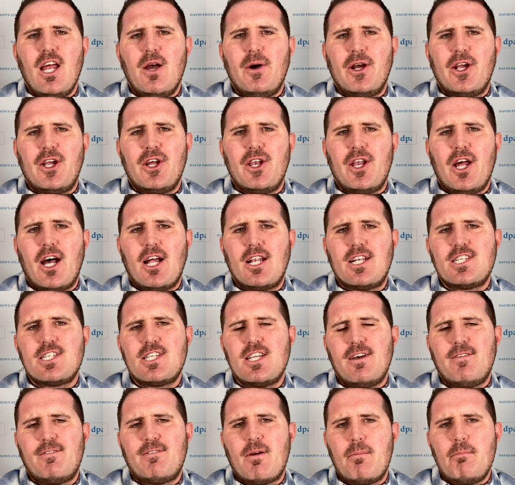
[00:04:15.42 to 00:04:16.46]
good
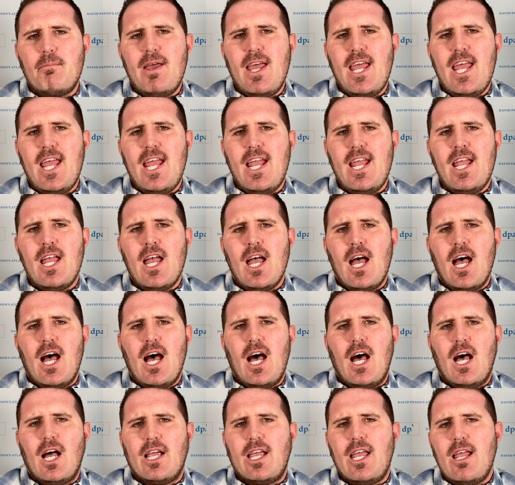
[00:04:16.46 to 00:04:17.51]
answer from me.
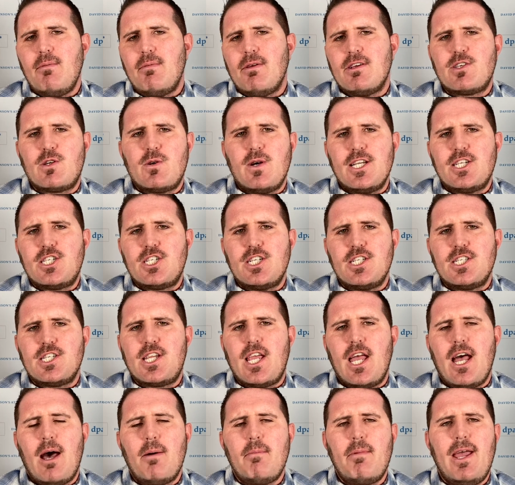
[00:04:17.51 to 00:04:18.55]
Keep those questions
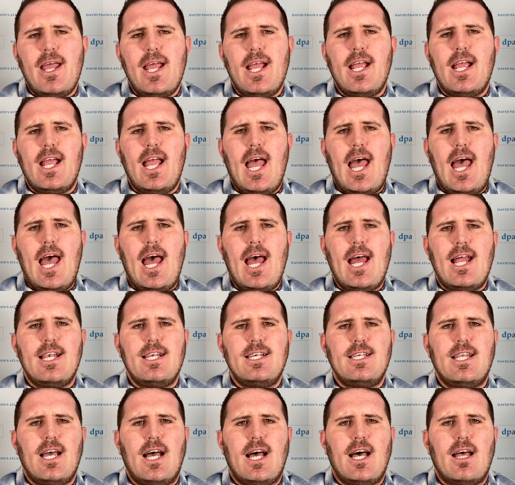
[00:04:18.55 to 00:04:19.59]
coming,
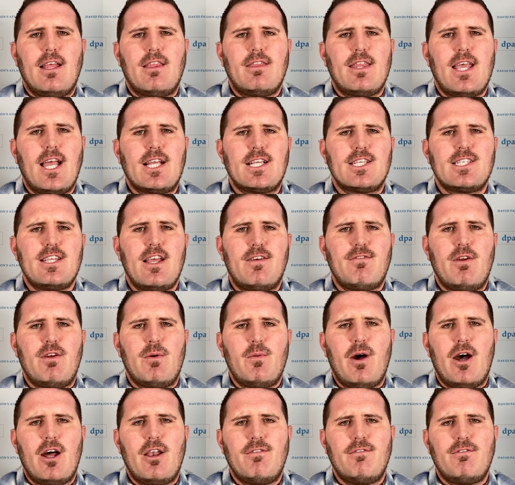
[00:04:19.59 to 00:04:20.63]
and thanks
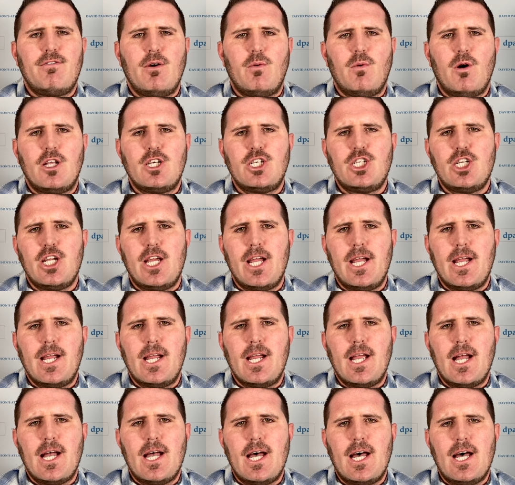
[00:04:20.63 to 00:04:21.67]
everyone for
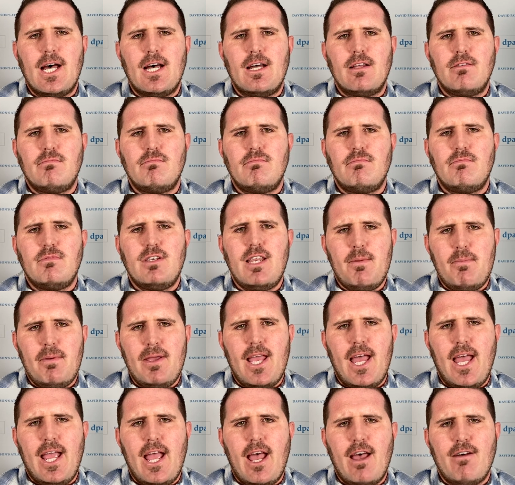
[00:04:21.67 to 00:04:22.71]
watching
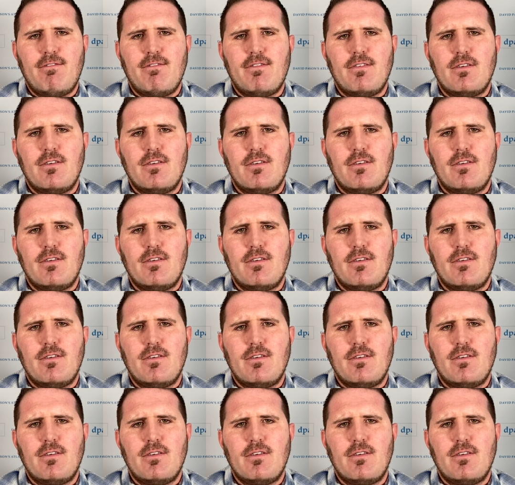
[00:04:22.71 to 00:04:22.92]
dpaf.